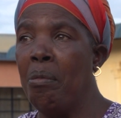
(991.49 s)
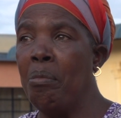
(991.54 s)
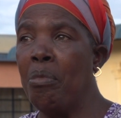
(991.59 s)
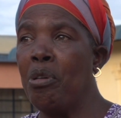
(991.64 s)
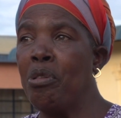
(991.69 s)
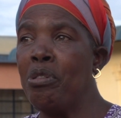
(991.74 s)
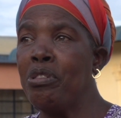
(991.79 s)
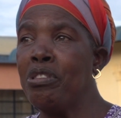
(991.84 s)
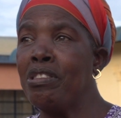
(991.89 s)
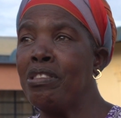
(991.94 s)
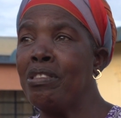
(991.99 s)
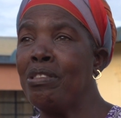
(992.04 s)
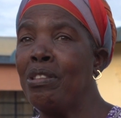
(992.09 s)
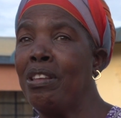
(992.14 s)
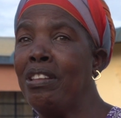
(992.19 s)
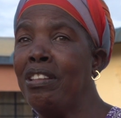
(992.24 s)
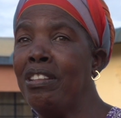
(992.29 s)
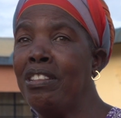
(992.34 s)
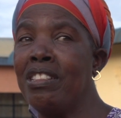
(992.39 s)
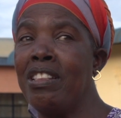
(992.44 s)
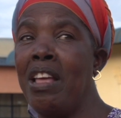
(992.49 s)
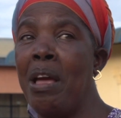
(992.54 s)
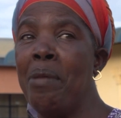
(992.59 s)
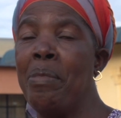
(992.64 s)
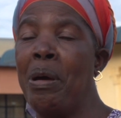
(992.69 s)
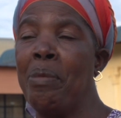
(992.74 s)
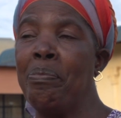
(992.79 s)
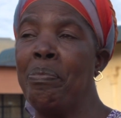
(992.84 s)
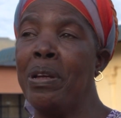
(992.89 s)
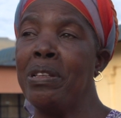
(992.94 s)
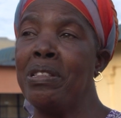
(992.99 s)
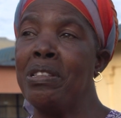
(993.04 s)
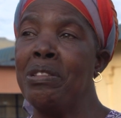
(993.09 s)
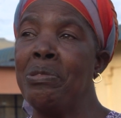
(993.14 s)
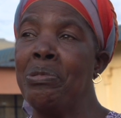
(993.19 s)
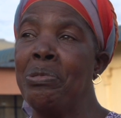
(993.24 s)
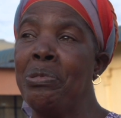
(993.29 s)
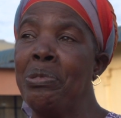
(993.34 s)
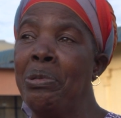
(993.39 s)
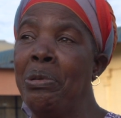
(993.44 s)
because each time I'm
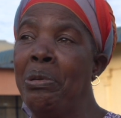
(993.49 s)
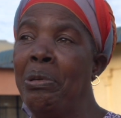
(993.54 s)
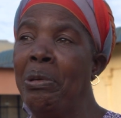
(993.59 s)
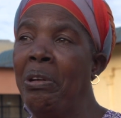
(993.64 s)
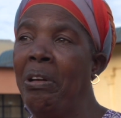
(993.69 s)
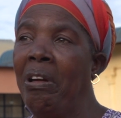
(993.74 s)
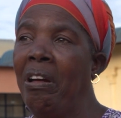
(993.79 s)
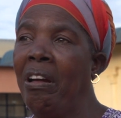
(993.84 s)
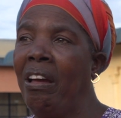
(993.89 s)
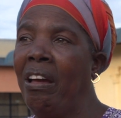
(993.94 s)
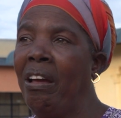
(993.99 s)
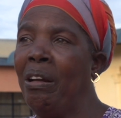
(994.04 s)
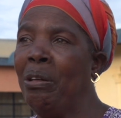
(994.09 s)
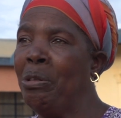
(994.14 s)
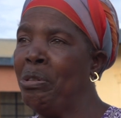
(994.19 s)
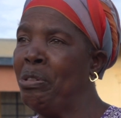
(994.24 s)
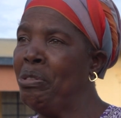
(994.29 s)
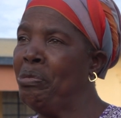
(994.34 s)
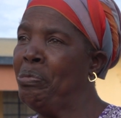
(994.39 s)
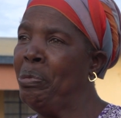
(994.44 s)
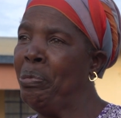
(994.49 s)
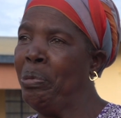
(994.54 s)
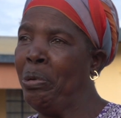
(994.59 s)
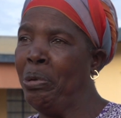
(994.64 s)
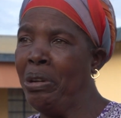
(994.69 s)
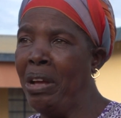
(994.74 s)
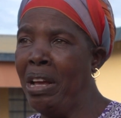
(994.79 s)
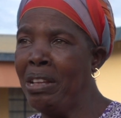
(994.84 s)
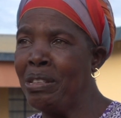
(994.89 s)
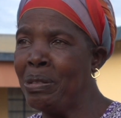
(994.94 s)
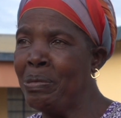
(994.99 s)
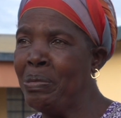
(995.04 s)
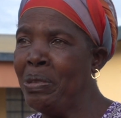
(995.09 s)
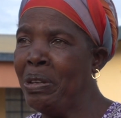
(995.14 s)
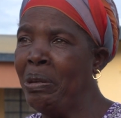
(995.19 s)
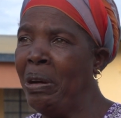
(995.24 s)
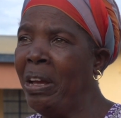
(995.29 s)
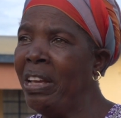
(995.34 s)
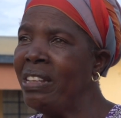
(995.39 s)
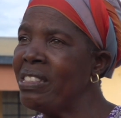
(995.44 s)
passing through, a lot of people ask
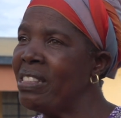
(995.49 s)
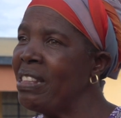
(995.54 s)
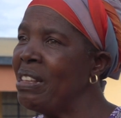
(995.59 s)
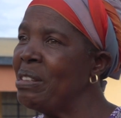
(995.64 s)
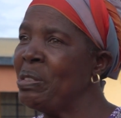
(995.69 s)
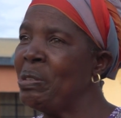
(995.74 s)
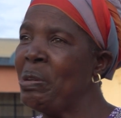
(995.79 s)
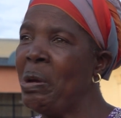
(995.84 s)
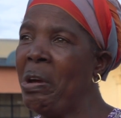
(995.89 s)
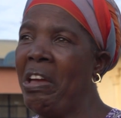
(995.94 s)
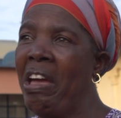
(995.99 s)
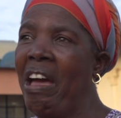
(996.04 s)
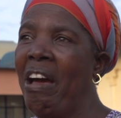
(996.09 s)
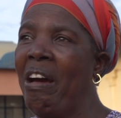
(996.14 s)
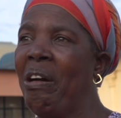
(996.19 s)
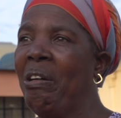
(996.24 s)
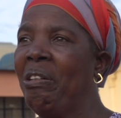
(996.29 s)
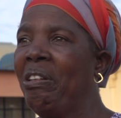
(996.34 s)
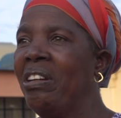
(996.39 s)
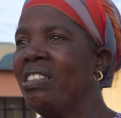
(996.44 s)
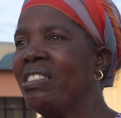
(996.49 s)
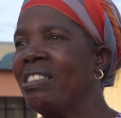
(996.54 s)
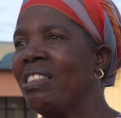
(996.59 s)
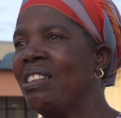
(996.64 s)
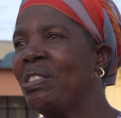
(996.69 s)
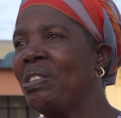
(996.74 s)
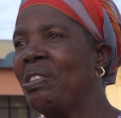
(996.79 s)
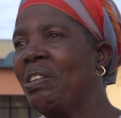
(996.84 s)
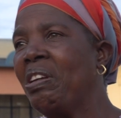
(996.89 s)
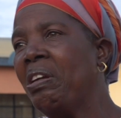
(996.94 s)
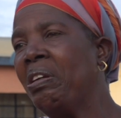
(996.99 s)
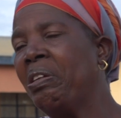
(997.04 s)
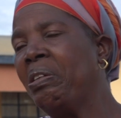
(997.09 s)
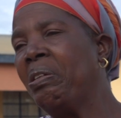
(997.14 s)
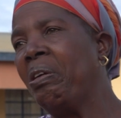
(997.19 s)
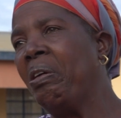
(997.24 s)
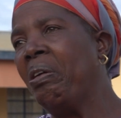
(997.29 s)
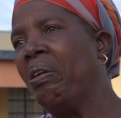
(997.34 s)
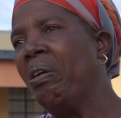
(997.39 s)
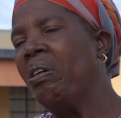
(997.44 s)
me, where's the soya, where's the soya, you
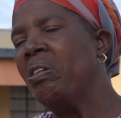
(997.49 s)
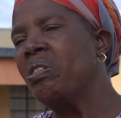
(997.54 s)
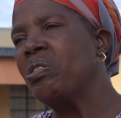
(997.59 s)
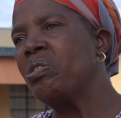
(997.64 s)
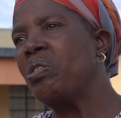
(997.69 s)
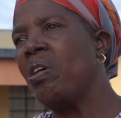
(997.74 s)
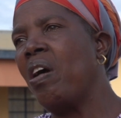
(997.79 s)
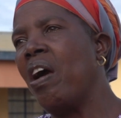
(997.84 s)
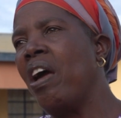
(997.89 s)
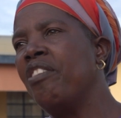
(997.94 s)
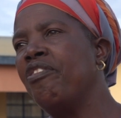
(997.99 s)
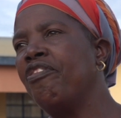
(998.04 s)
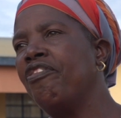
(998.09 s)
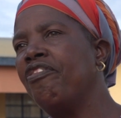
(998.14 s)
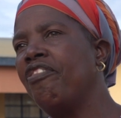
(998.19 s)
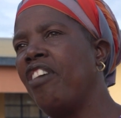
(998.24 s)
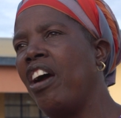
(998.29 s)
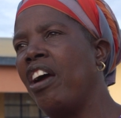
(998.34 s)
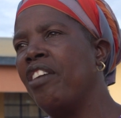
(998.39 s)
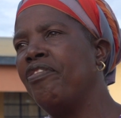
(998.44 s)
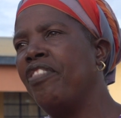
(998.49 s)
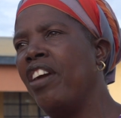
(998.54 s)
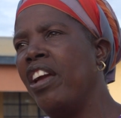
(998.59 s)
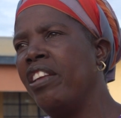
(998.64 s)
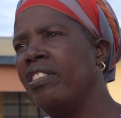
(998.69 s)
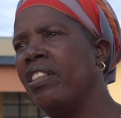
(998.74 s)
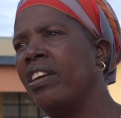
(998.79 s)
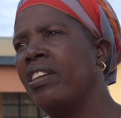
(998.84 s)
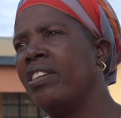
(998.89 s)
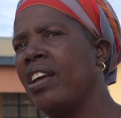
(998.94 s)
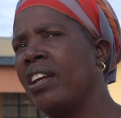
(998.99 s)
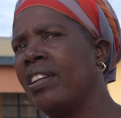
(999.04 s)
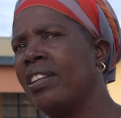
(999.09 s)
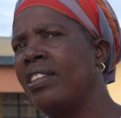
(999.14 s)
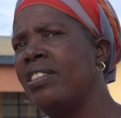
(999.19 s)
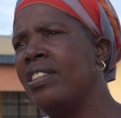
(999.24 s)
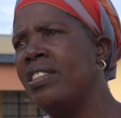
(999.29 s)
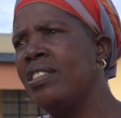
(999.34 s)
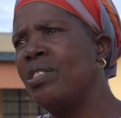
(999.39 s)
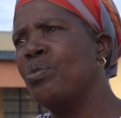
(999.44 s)
know. So I find that at
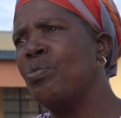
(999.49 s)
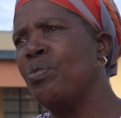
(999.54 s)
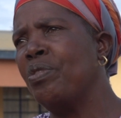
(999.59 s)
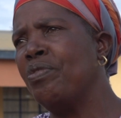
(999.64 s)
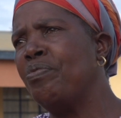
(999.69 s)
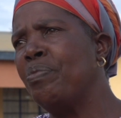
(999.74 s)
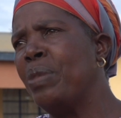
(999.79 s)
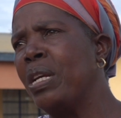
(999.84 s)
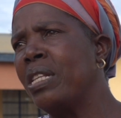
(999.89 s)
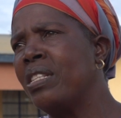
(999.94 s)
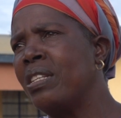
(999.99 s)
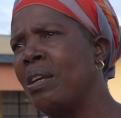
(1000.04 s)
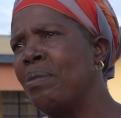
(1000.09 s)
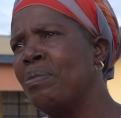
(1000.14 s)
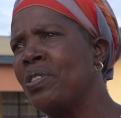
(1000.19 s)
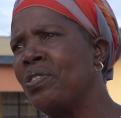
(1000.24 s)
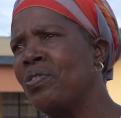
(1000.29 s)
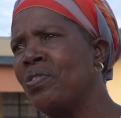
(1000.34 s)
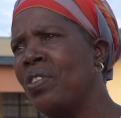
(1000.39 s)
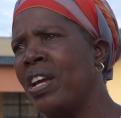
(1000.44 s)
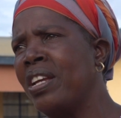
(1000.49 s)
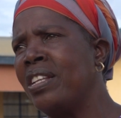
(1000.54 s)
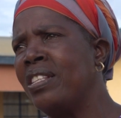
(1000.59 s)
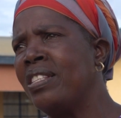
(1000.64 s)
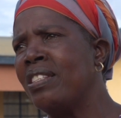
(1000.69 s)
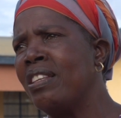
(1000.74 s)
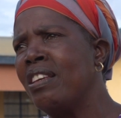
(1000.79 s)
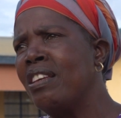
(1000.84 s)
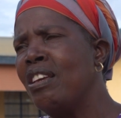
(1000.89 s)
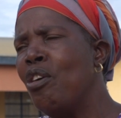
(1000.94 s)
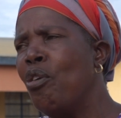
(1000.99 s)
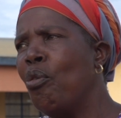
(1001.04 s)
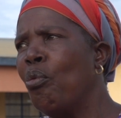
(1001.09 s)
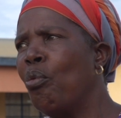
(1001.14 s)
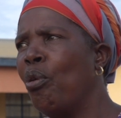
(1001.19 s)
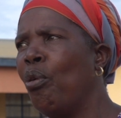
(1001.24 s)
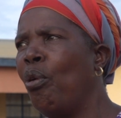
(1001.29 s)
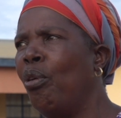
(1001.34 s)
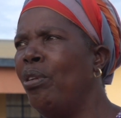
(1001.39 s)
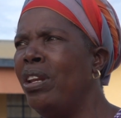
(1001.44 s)
least we've made some strides.
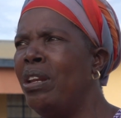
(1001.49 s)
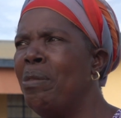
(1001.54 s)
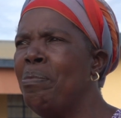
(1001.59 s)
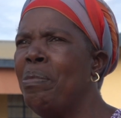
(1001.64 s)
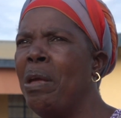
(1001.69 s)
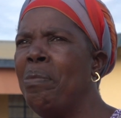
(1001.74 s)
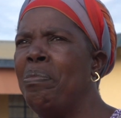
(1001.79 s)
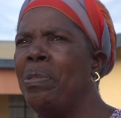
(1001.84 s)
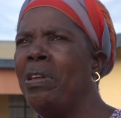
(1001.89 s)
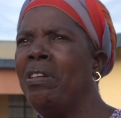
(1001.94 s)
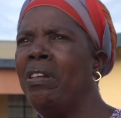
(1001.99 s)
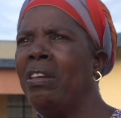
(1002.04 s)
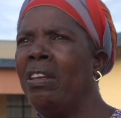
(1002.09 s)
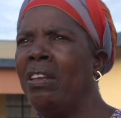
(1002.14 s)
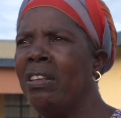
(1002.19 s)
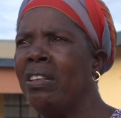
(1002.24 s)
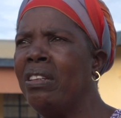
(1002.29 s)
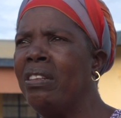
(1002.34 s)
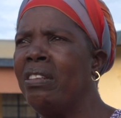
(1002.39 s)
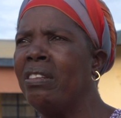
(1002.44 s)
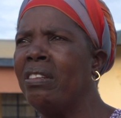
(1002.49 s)
We only maybe need